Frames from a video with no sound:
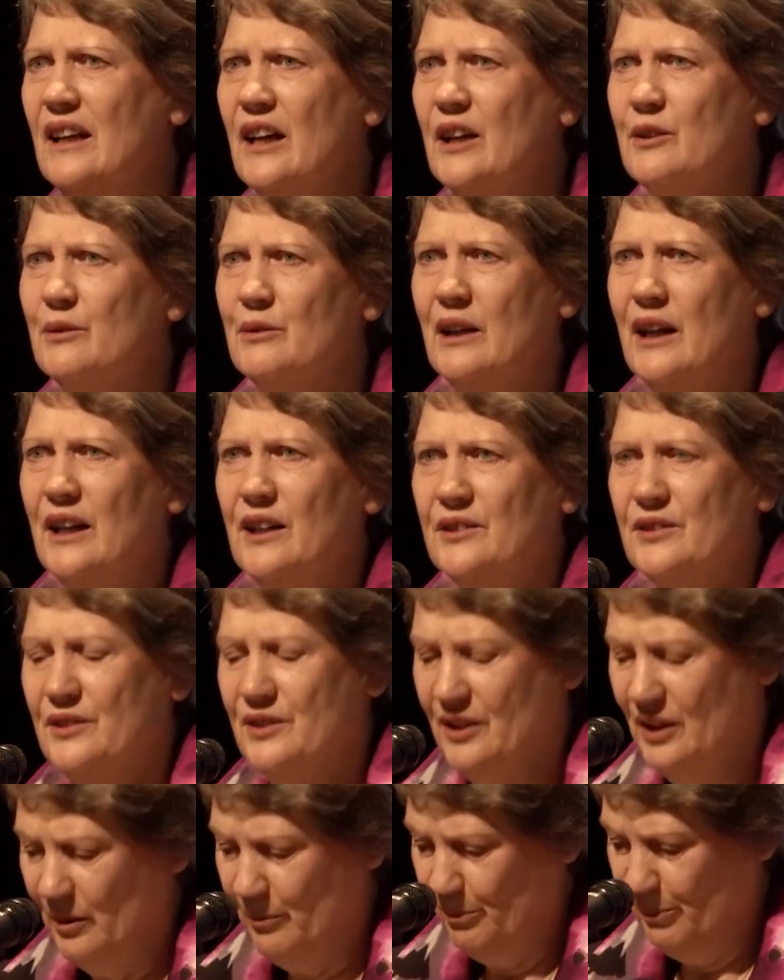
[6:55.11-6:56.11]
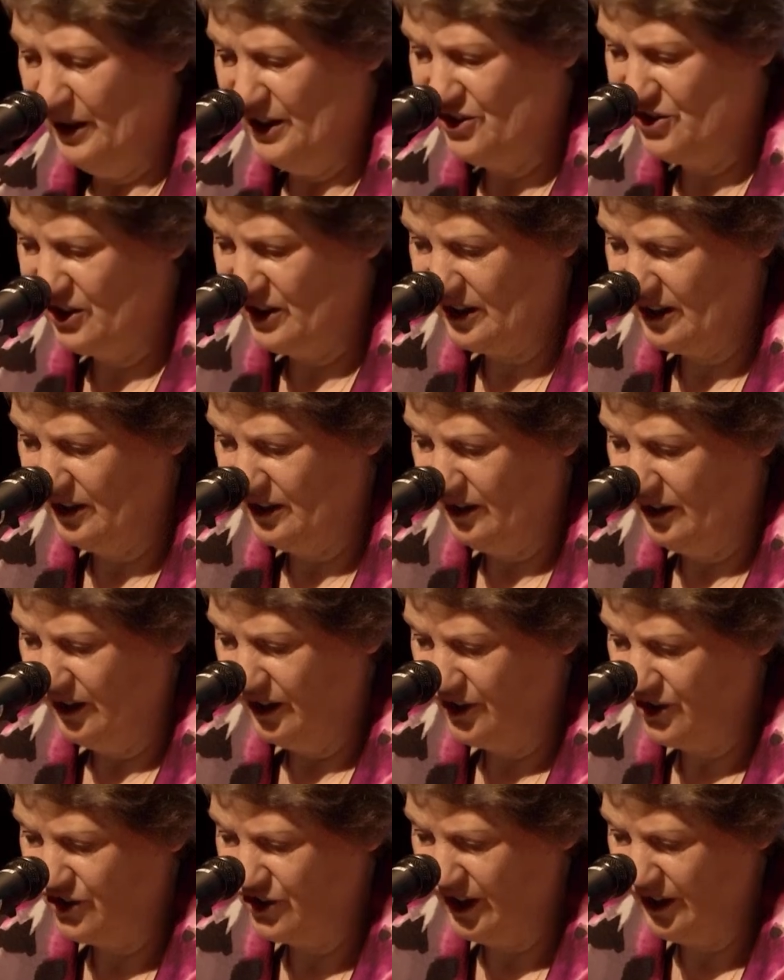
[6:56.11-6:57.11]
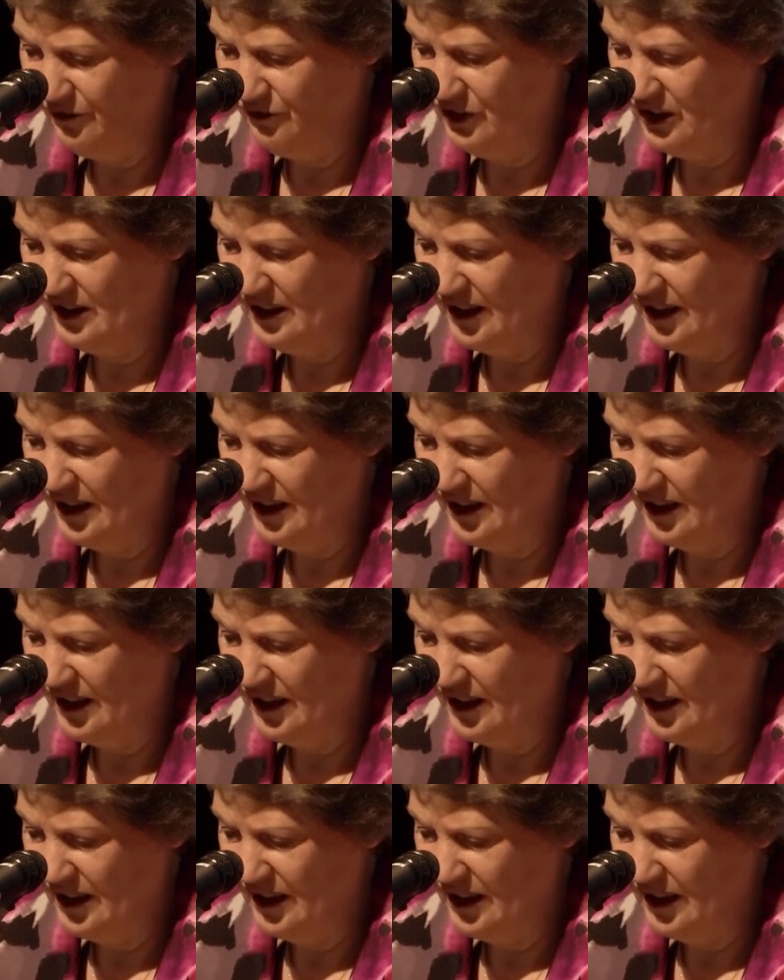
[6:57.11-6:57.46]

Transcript: around basic safety